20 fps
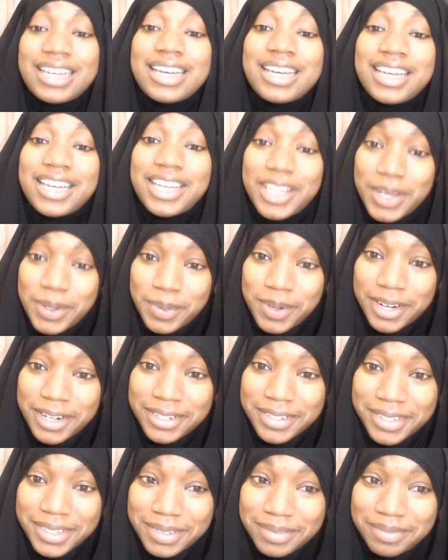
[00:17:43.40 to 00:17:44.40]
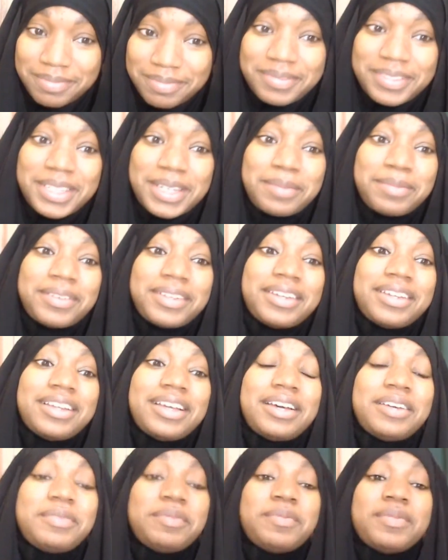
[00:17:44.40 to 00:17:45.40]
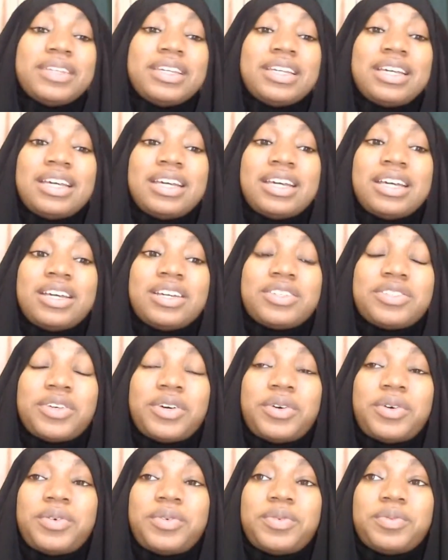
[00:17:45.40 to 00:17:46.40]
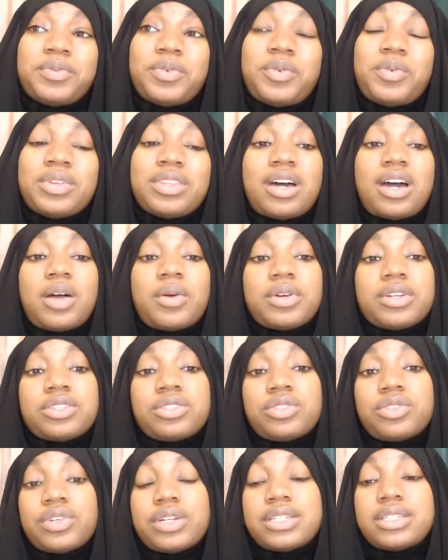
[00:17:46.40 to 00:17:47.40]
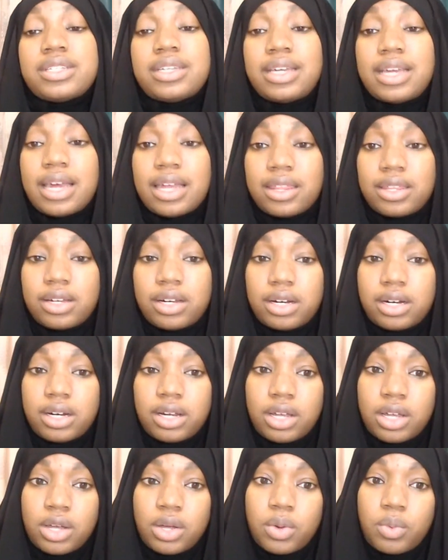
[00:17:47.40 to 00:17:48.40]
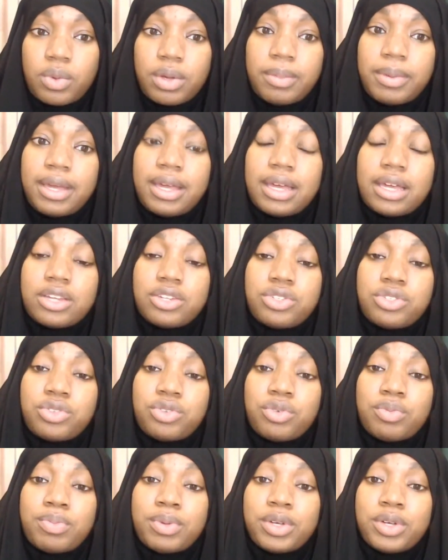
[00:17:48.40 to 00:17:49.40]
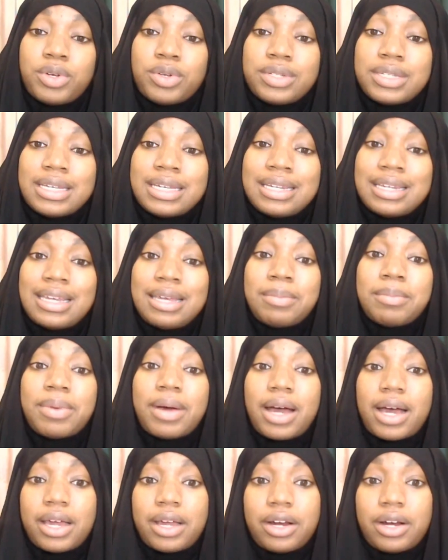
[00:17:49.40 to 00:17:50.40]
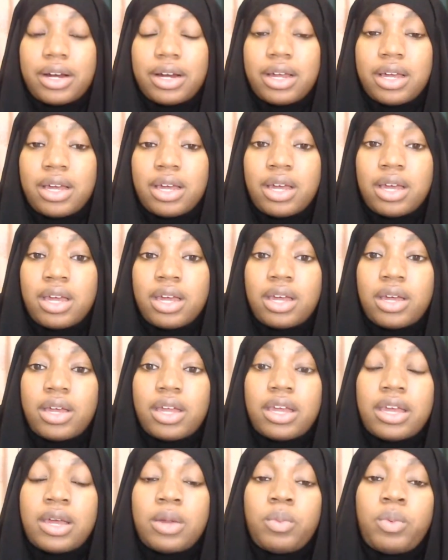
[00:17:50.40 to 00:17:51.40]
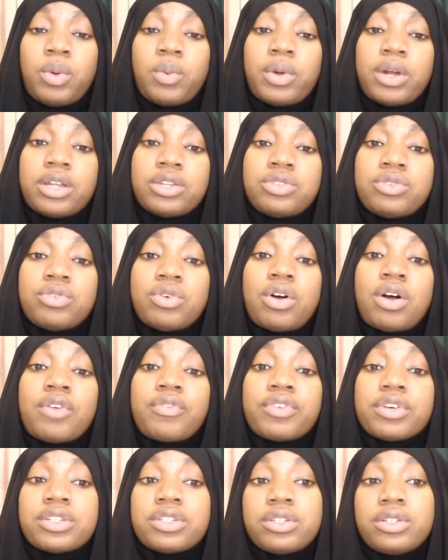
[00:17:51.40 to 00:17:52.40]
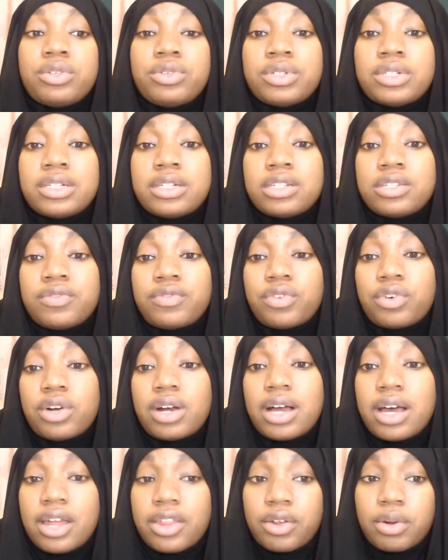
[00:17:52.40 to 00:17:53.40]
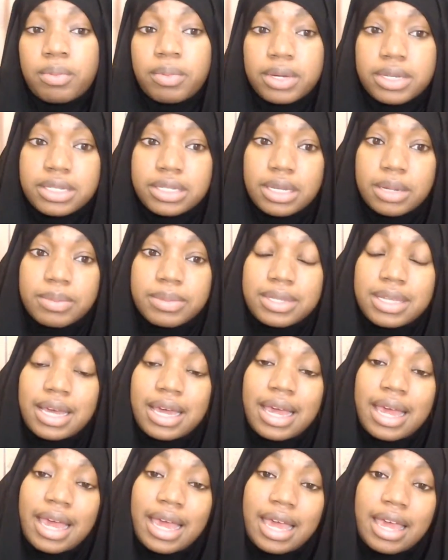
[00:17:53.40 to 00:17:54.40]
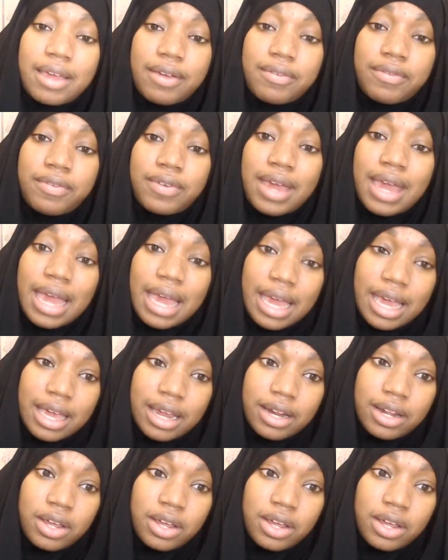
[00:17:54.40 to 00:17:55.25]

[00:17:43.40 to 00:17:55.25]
It worked. Alhamdulillah. So with our stories together, we began to build an empire. And we wanted to offer solutions for other Muslims that have had,